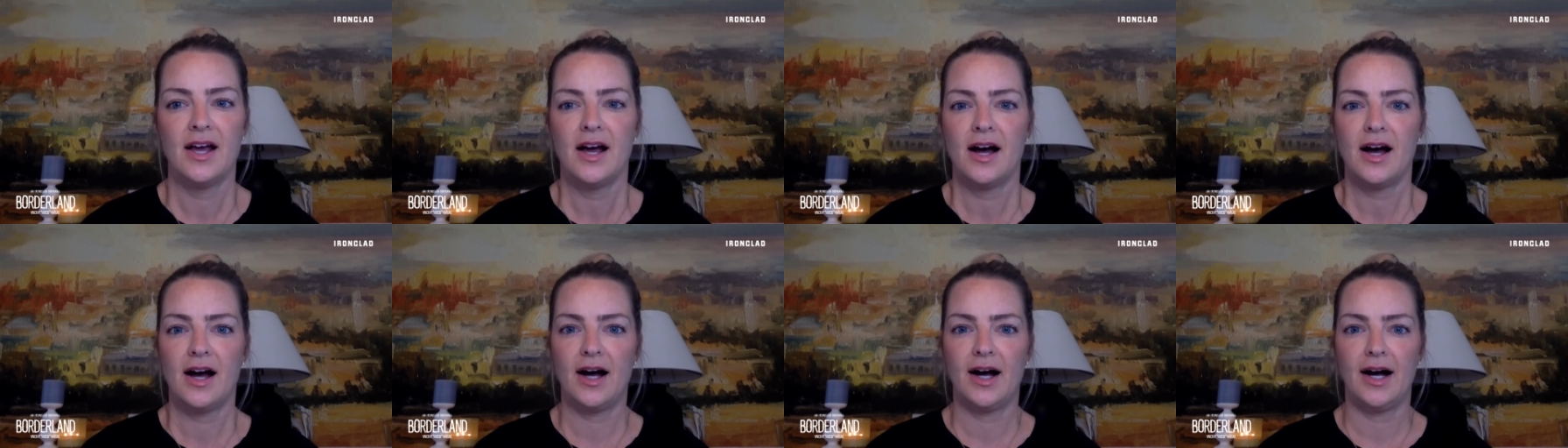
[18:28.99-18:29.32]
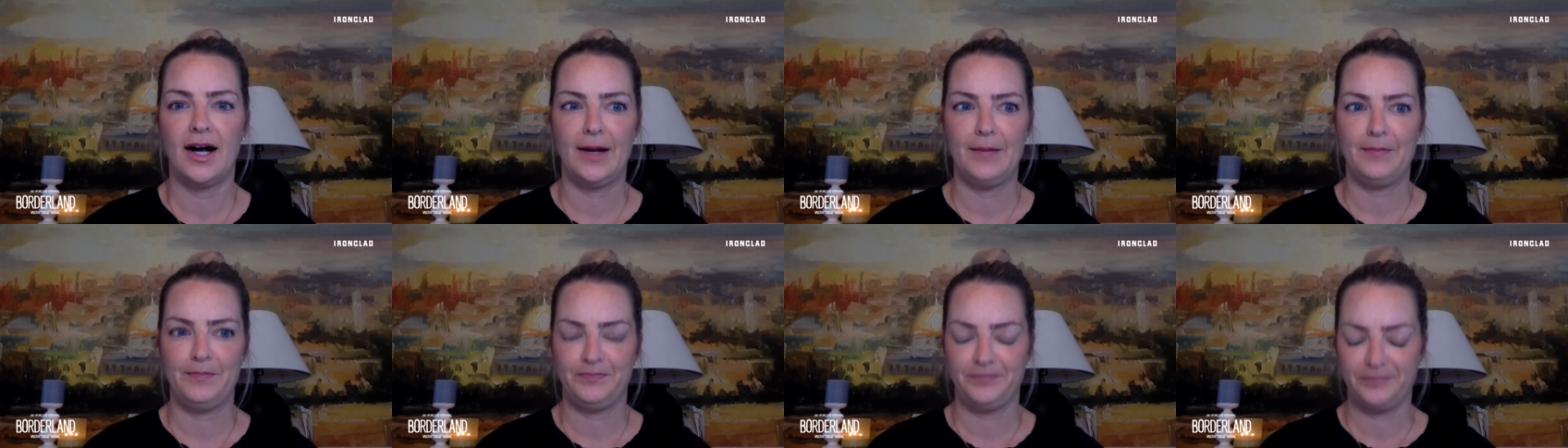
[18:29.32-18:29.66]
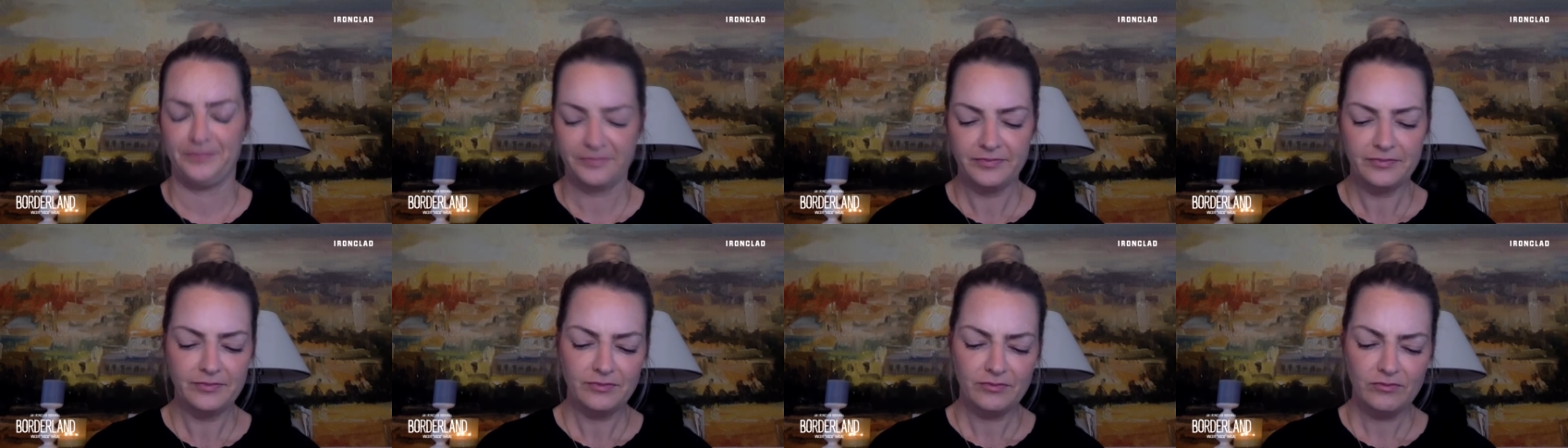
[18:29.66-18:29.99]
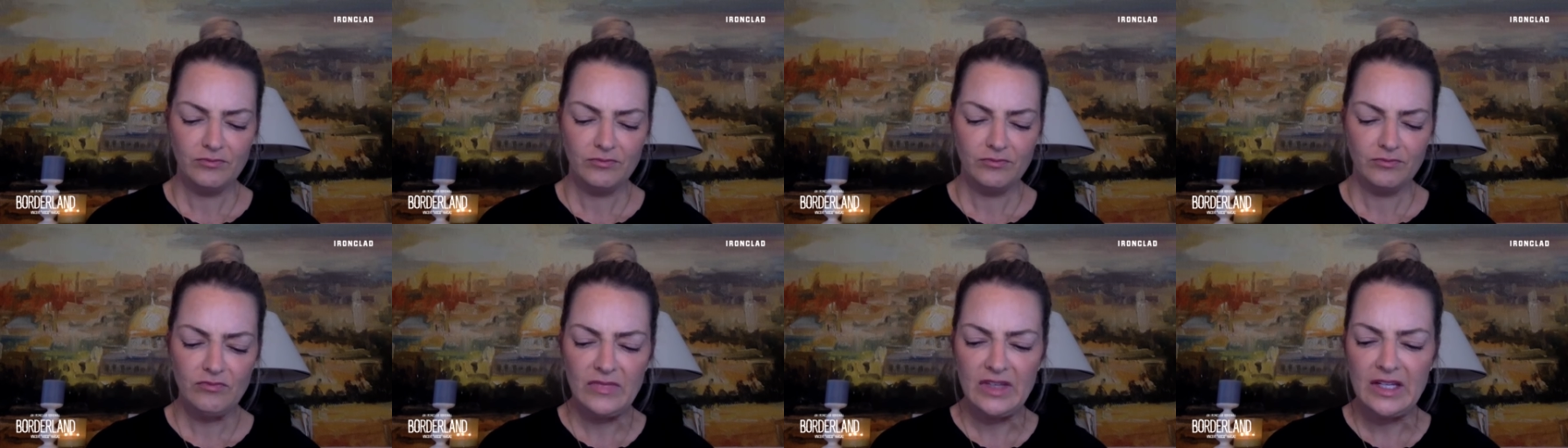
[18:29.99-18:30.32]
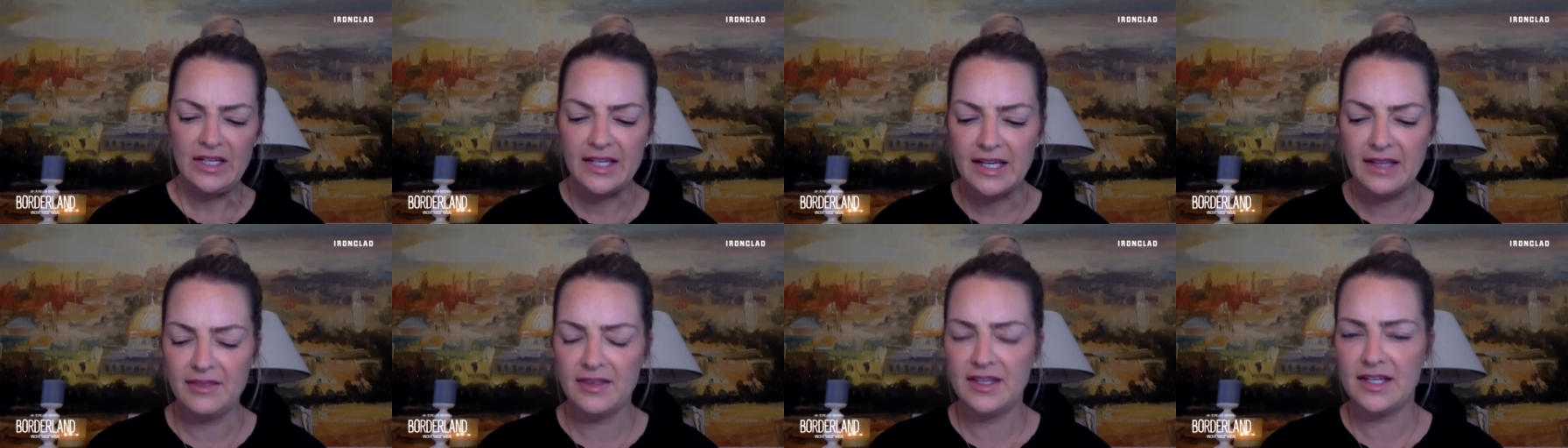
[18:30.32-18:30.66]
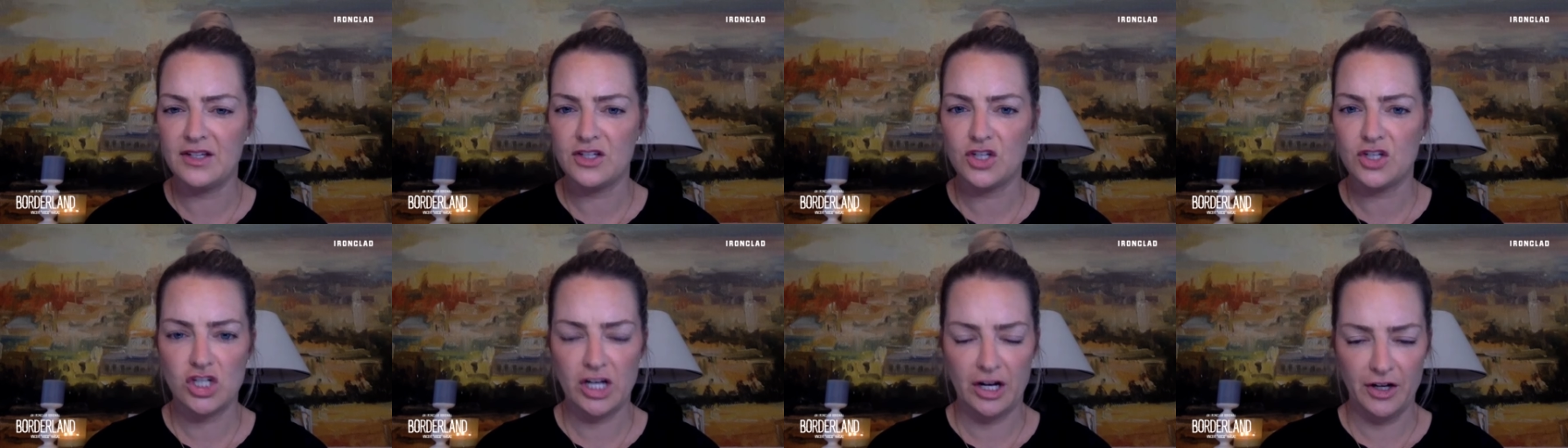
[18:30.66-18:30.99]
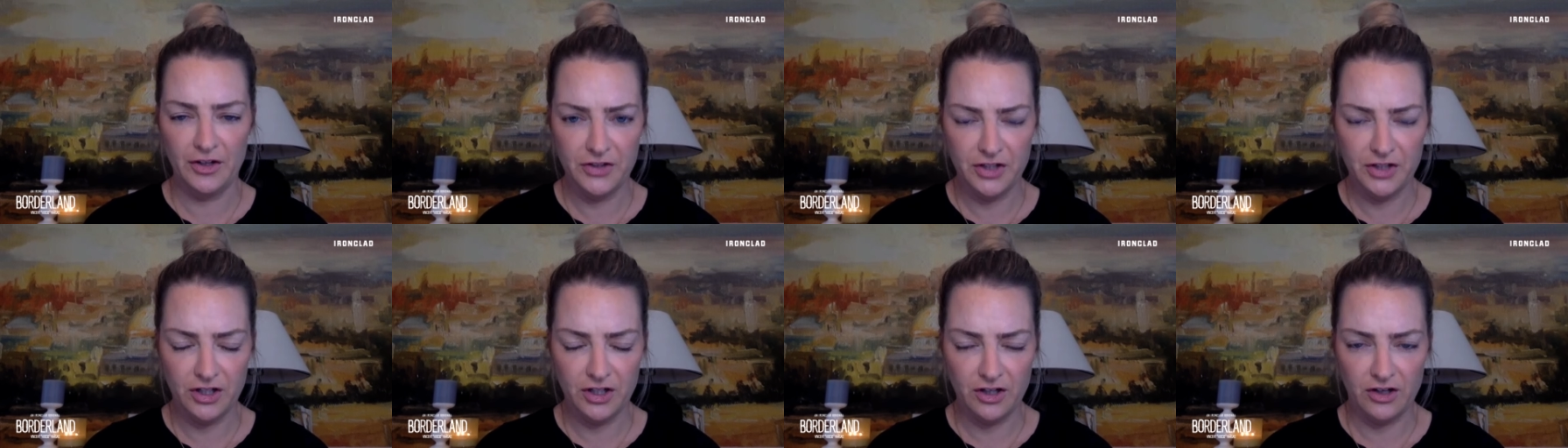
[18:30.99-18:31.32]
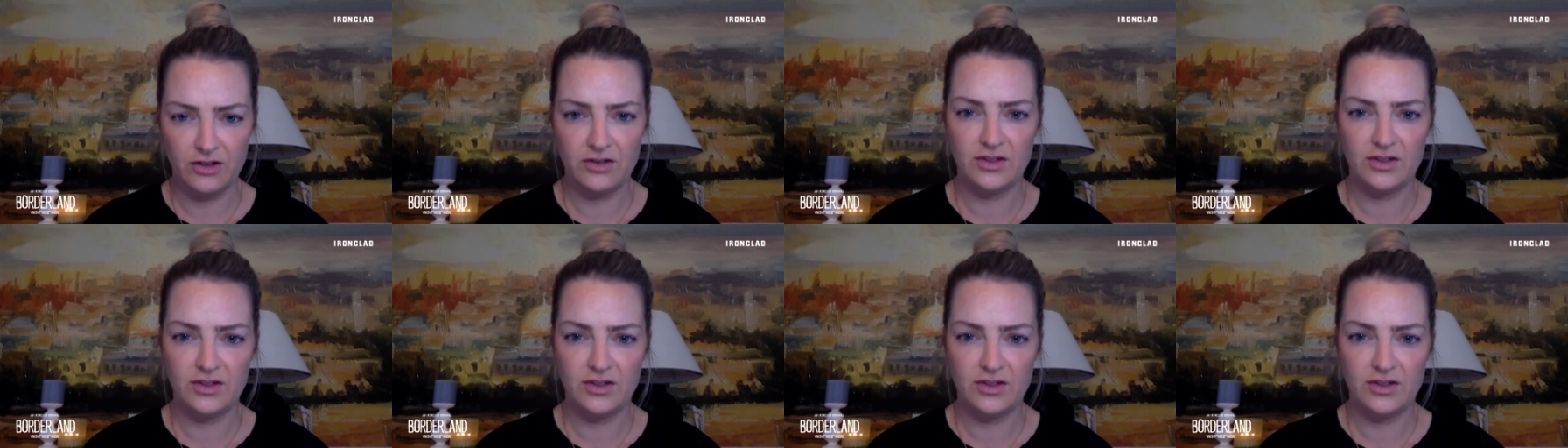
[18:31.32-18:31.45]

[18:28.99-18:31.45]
um, in these shelters.